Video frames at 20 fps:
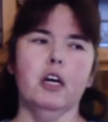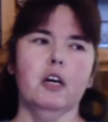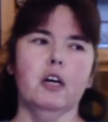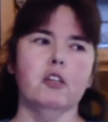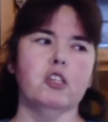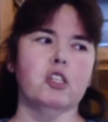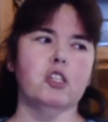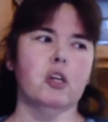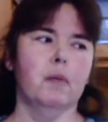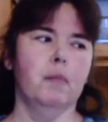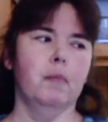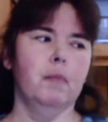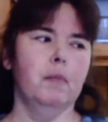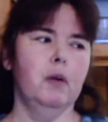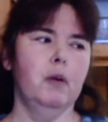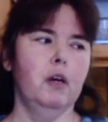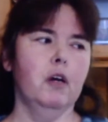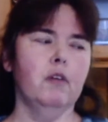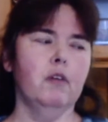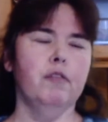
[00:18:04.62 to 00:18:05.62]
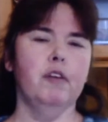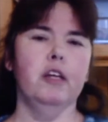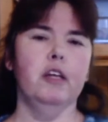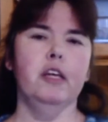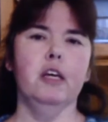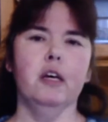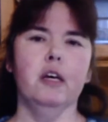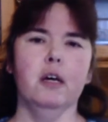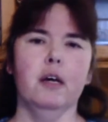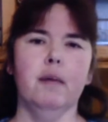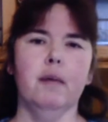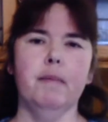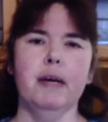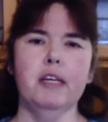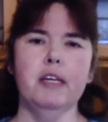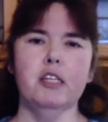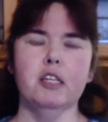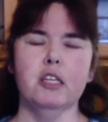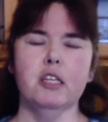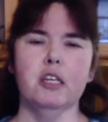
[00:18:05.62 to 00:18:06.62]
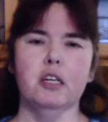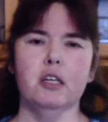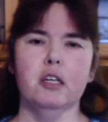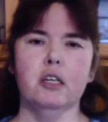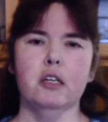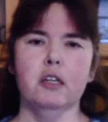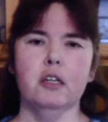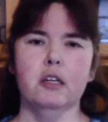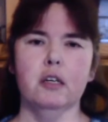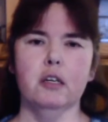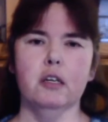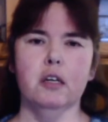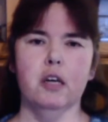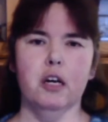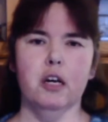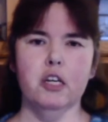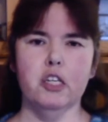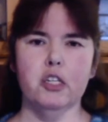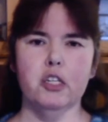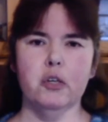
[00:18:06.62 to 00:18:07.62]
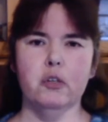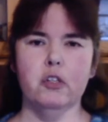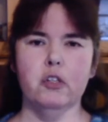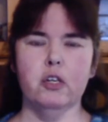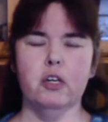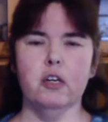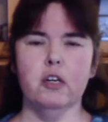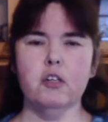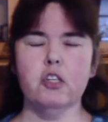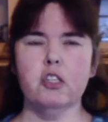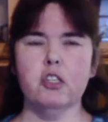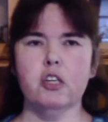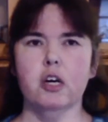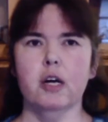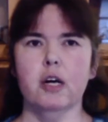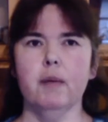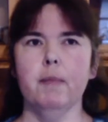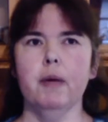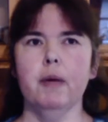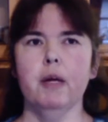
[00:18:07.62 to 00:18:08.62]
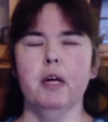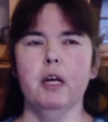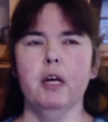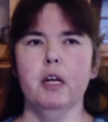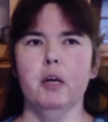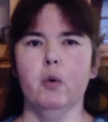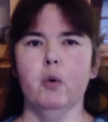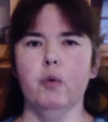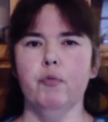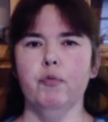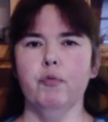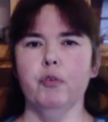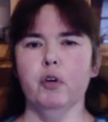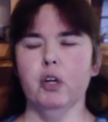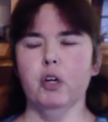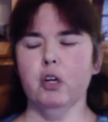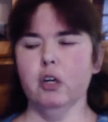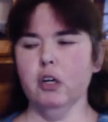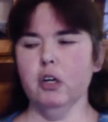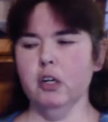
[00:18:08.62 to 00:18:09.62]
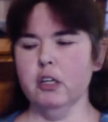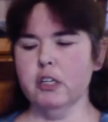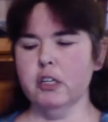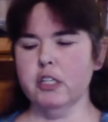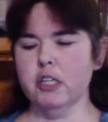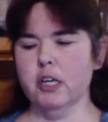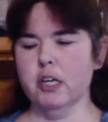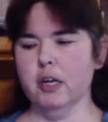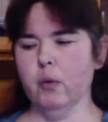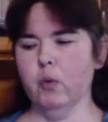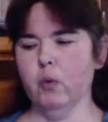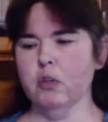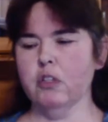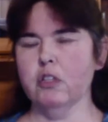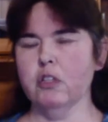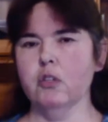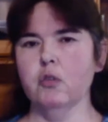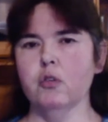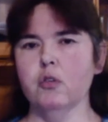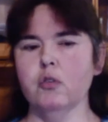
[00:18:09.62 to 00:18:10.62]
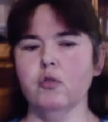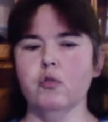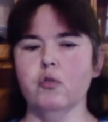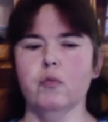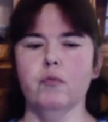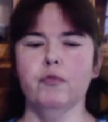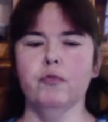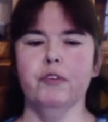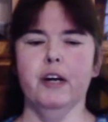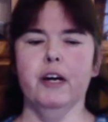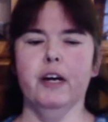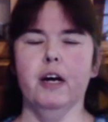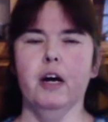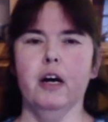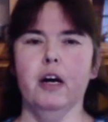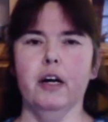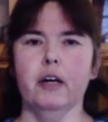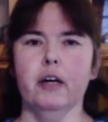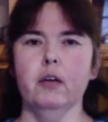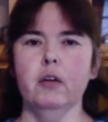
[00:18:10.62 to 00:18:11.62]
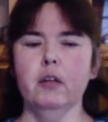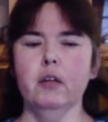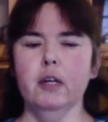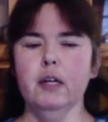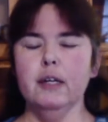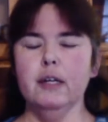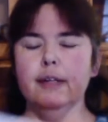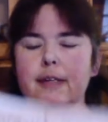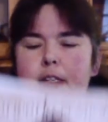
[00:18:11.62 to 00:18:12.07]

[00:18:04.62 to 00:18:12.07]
got some lovely, amazing yarn I showed you last time. There were 4 colors, and I wanted to do some Fair Isle.